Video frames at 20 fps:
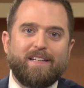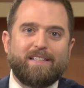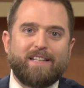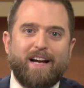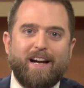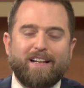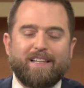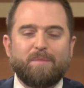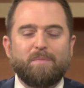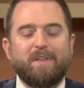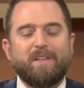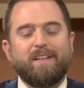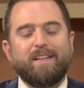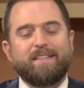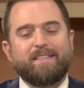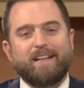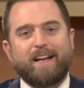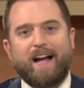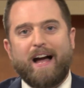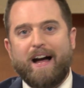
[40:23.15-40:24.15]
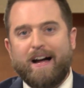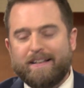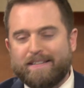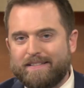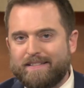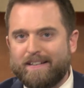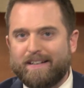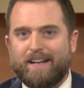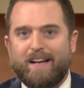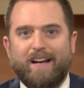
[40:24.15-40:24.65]
document. It's a
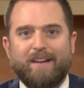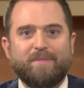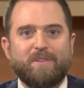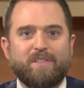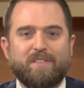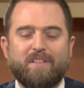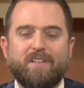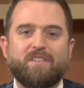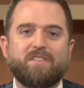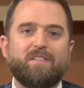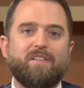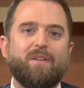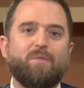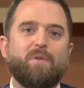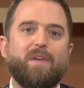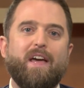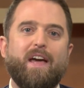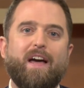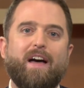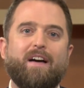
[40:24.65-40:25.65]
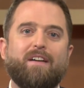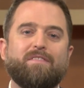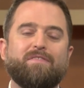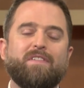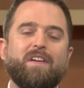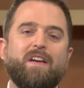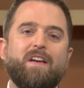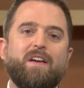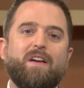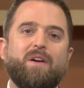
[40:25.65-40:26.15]
constant conversation that we have
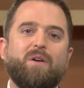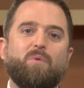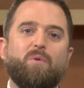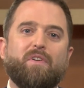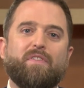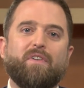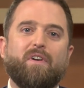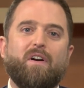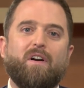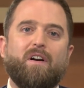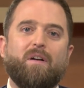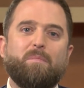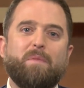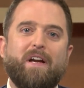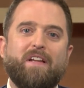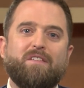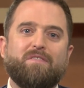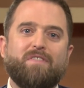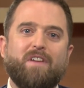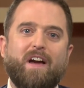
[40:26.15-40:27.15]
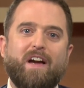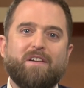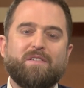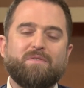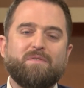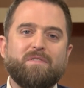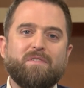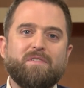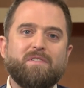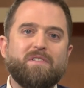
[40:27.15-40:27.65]
with our
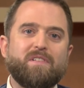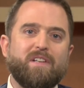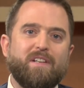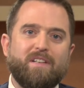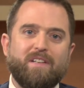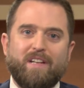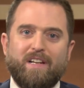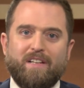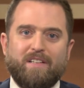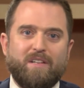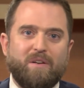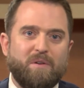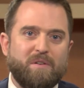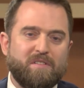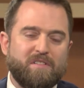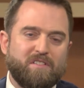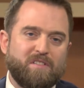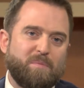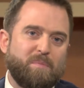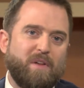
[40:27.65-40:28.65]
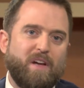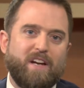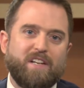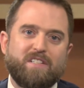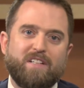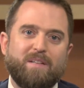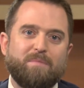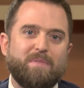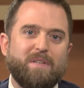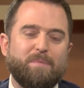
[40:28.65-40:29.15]
manufacturers and you as the supply
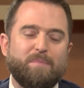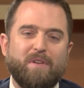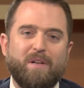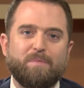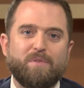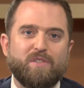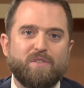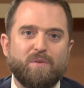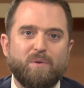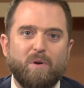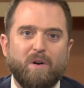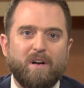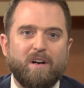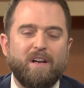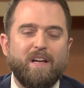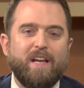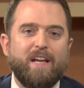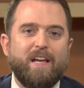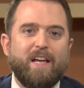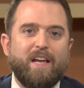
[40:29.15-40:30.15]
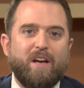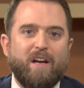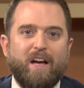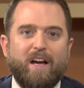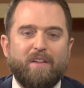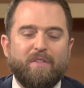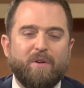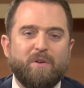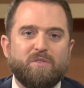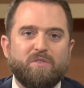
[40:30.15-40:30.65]
chain people. I'm sure
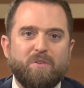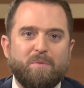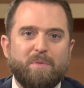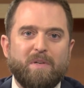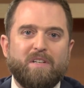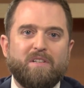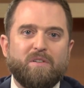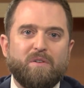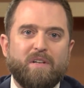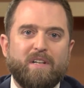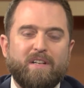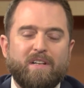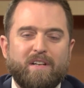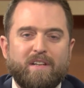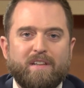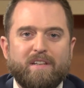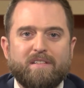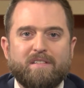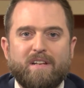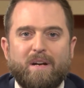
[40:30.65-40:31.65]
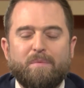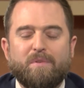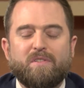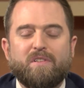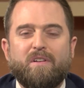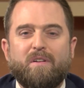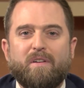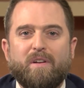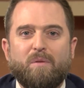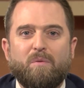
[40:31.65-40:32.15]
those who have been doing the
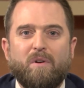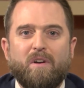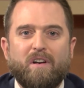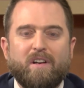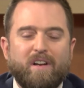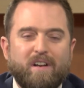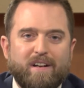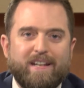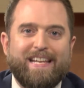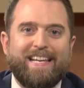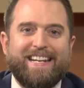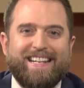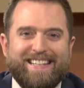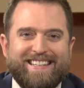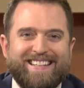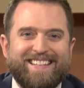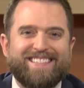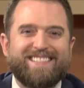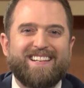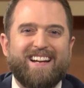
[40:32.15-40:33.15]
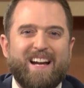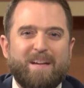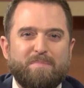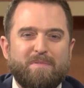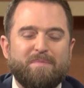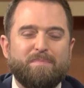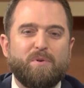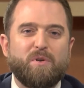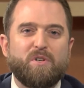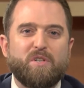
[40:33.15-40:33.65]
cybersecurity work are getting this type
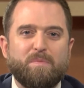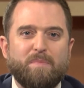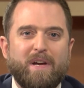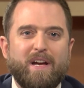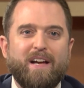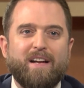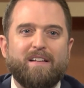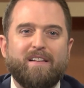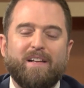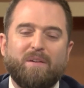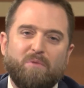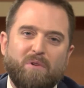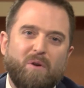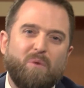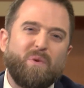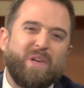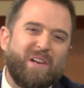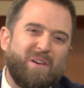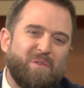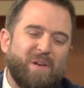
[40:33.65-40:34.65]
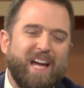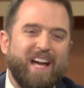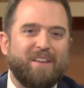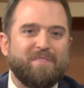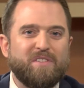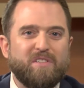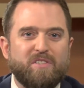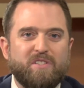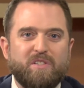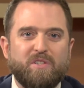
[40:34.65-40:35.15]
of pushback, like, well, we don't
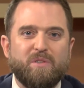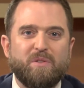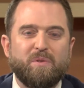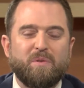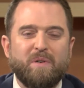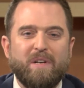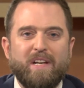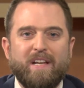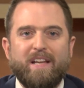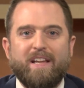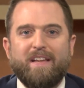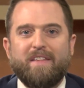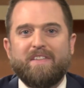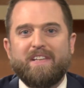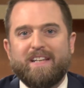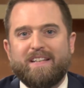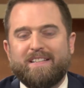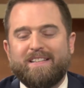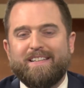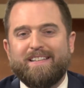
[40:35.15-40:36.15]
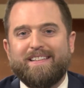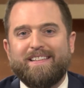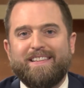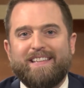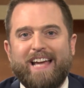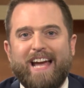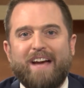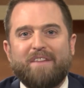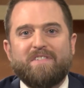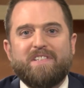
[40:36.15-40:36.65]
have to do the
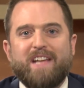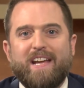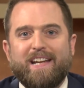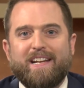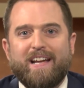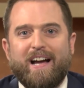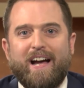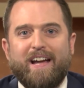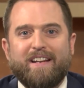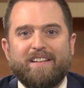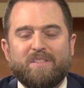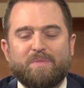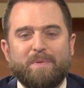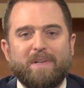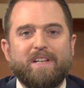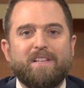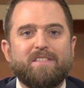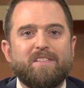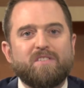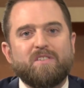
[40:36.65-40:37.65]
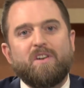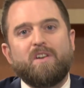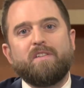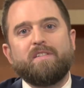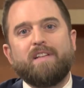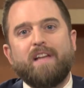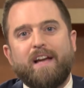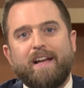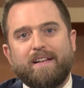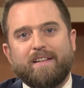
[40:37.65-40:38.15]
FDA guidance because it's
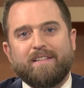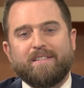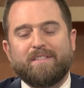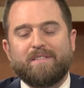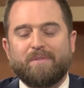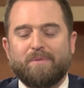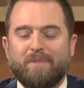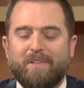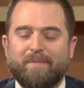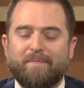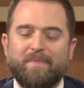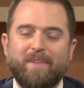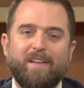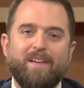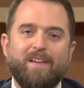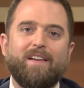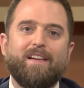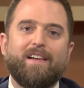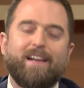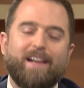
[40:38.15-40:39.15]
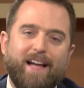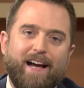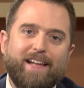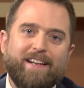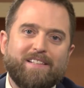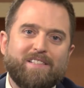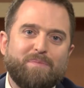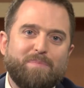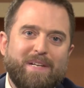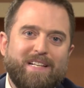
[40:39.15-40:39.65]
called guidance. Well,
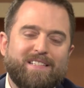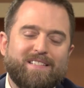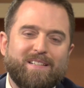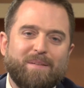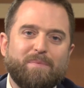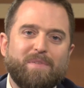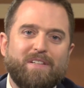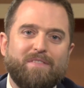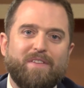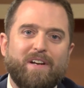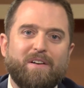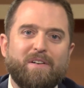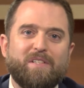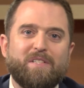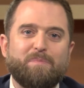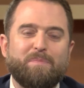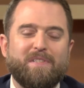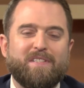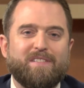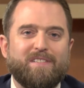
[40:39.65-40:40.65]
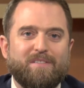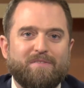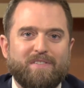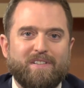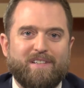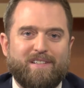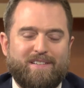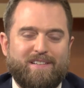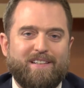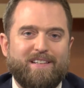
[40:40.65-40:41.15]
guidance means something very
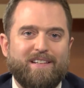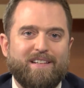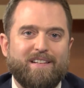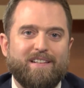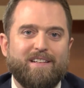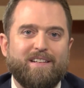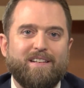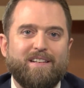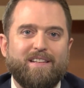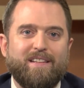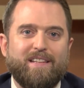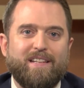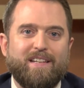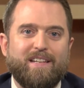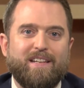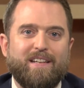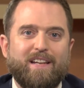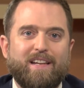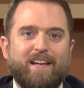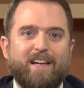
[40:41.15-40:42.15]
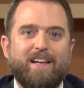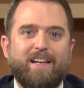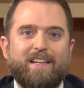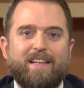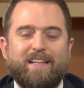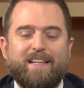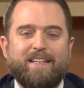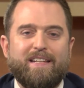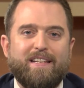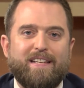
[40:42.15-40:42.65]
specific in
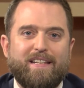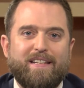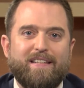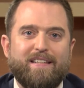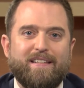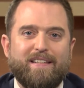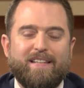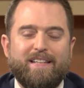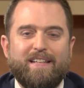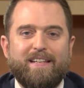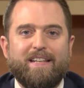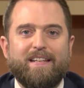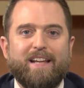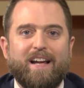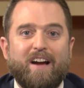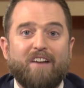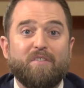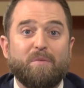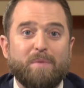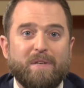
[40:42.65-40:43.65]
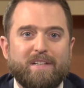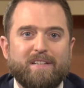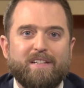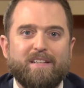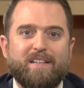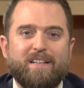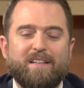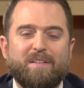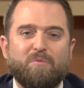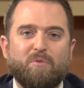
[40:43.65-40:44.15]
the government
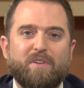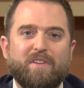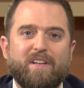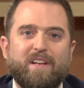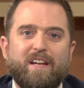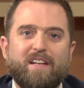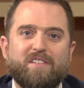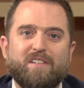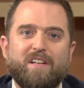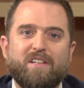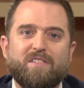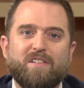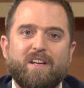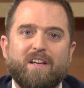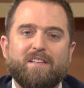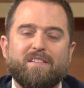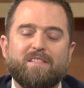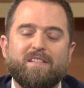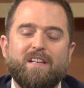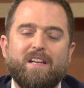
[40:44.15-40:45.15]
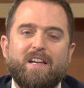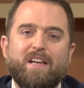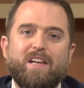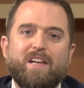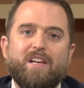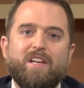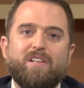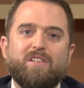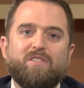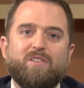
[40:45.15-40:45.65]
and within HHS.
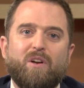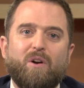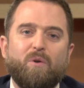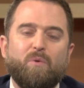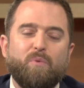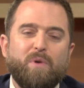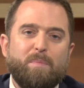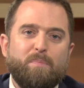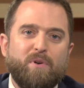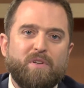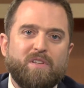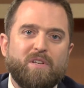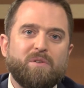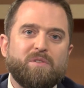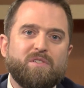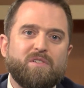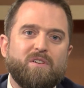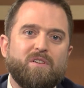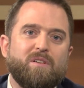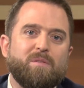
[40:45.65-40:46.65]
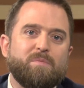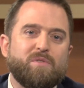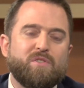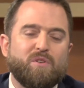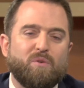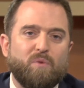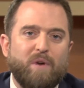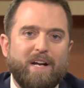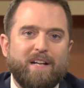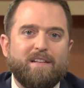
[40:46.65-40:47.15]
So we put those terms
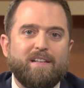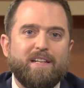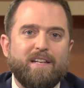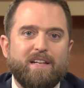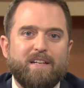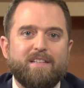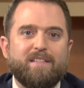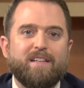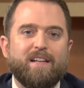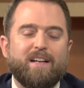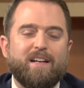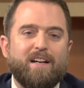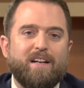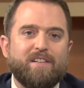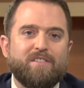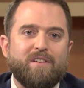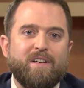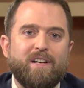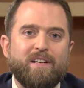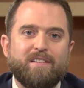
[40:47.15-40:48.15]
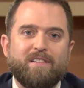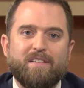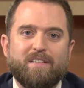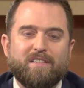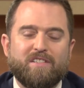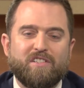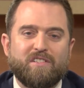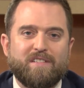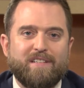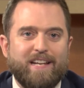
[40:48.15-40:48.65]
directly into the contract to
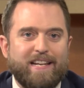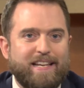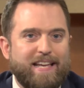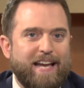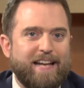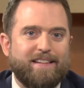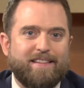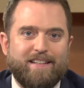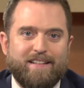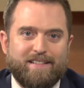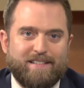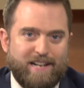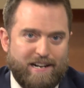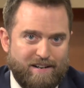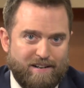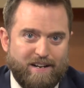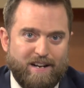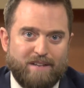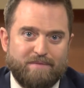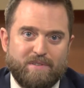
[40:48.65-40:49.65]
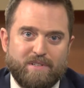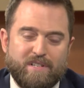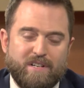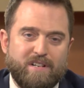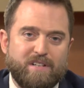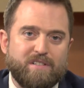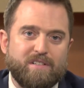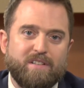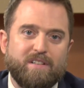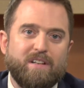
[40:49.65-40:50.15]
just negate the entire
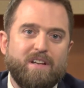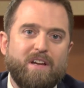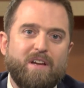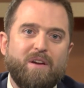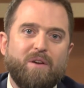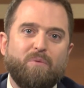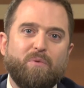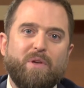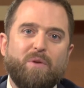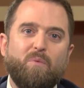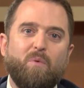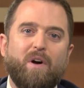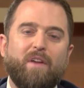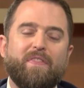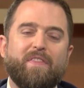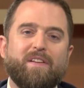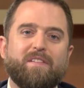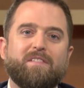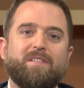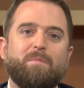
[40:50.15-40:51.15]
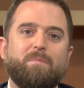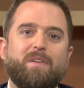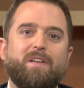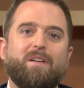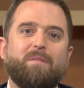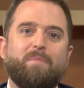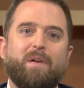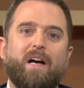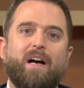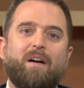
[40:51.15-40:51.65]
conversation. We want this to be
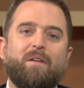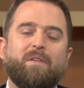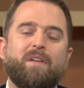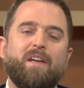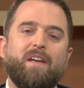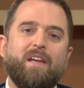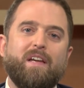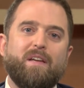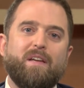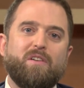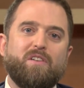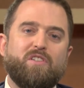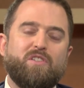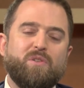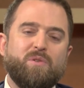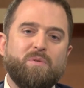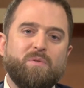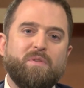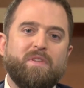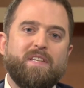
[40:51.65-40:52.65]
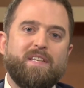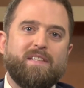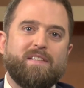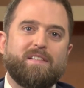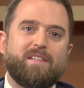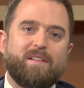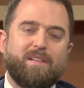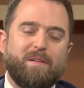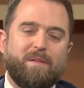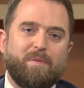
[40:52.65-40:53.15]
about do
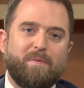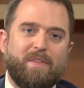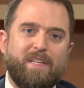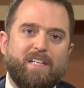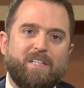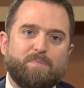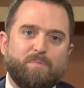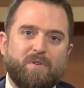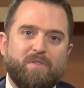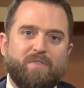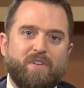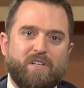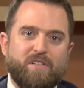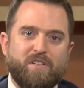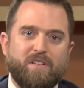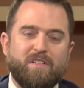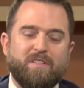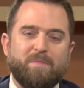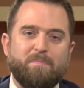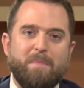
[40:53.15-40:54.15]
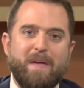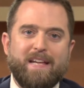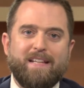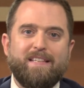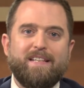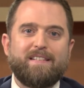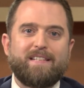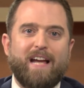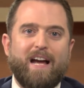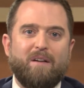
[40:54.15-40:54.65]
these provisions, make
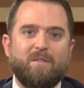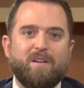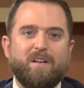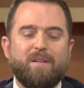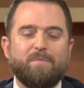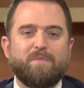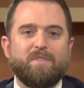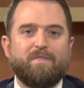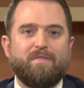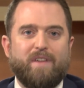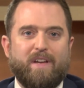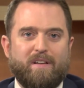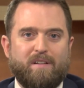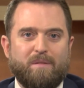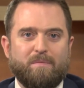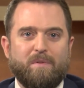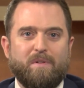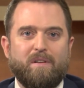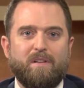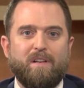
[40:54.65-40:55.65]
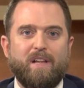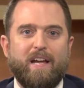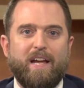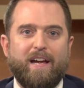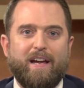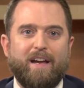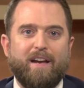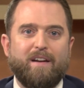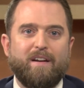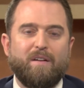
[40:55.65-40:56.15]
these outcomes available,
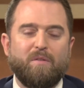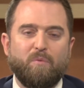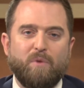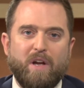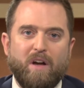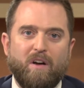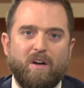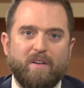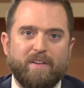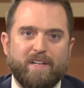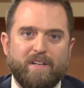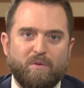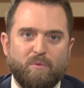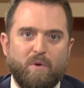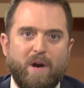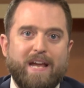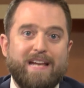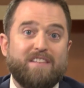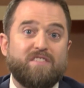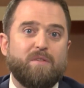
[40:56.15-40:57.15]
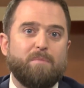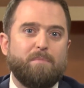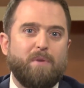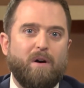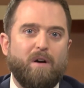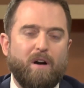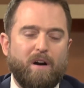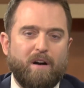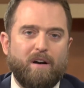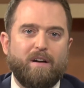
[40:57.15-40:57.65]
and we all need to raise the
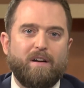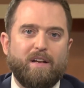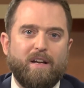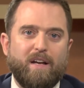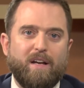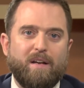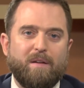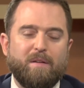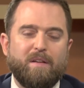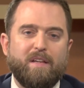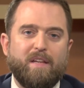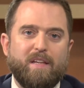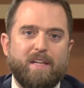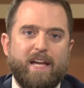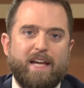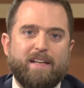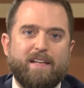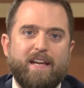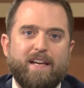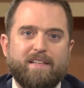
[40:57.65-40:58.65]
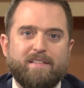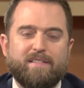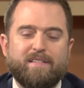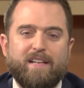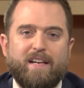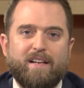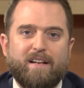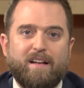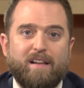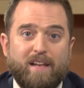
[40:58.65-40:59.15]
bar
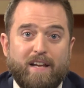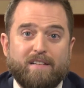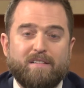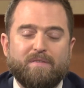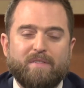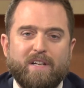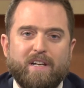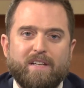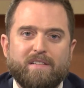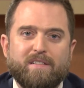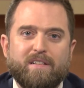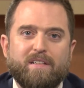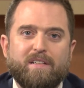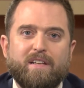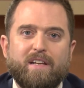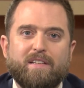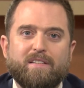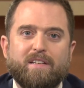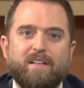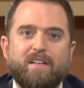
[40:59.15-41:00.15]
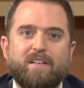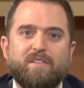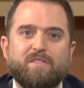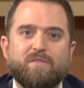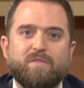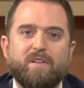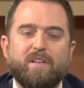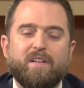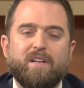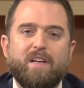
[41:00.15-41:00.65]
collectively as an
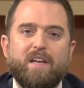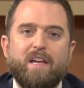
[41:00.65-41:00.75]
industry.